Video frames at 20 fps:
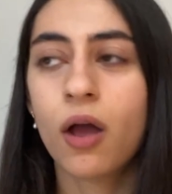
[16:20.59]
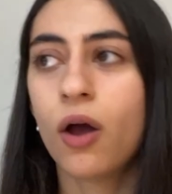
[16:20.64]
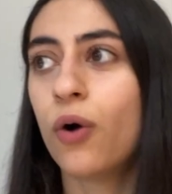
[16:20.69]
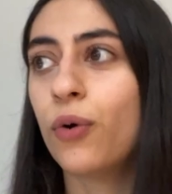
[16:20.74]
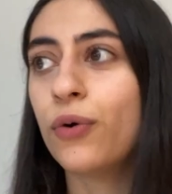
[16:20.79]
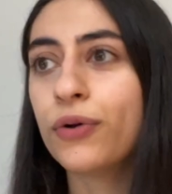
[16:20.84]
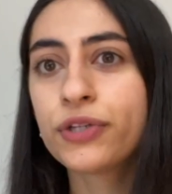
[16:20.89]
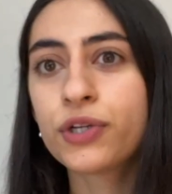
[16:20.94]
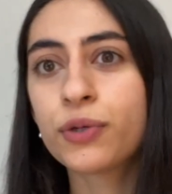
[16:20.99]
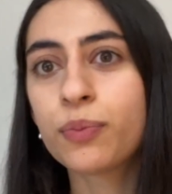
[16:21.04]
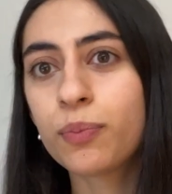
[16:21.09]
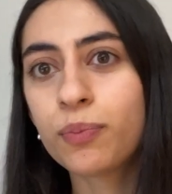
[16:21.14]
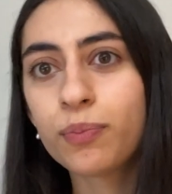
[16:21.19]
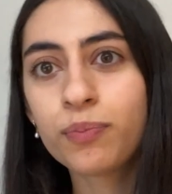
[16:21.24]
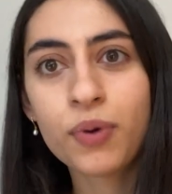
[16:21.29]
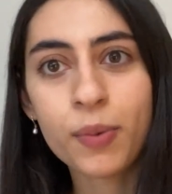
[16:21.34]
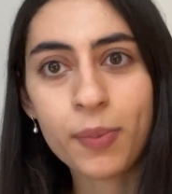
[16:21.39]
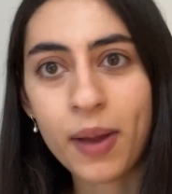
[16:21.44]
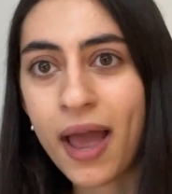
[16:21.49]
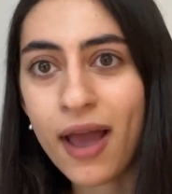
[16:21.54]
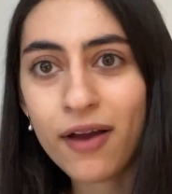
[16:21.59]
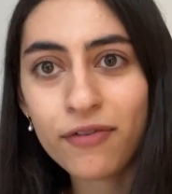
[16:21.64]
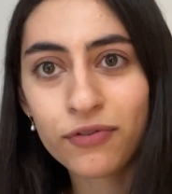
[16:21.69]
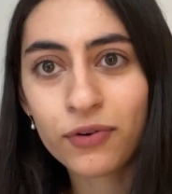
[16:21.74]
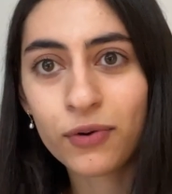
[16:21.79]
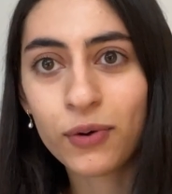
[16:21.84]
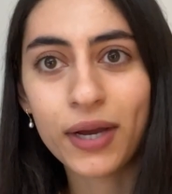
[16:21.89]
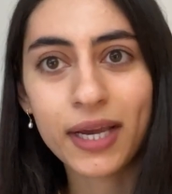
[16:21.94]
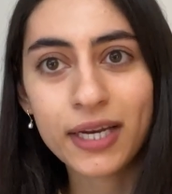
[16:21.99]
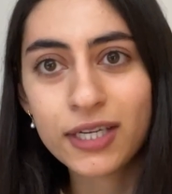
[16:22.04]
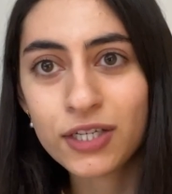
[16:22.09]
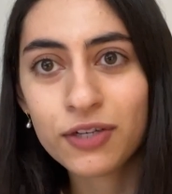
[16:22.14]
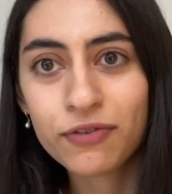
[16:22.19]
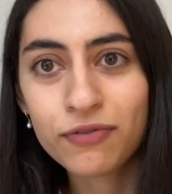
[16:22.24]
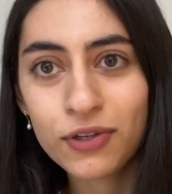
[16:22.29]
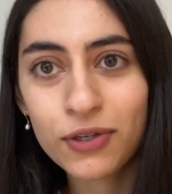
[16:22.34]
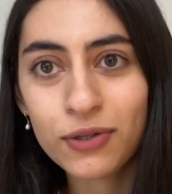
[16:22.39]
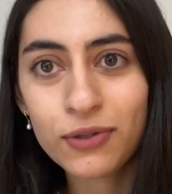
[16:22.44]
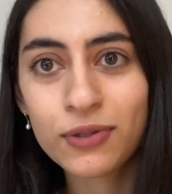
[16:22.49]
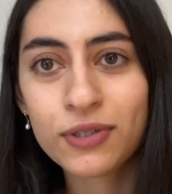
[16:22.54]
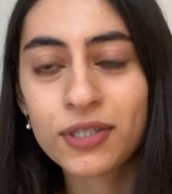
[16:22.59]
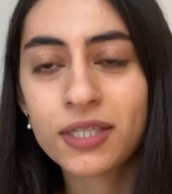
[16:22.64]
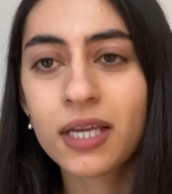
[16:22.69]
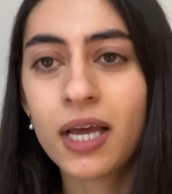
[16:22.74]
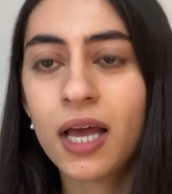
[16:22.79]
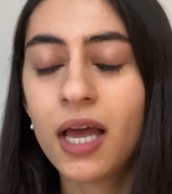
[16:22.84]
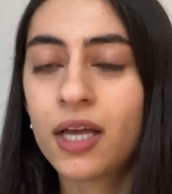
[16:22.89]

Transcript: also prepare for interviews.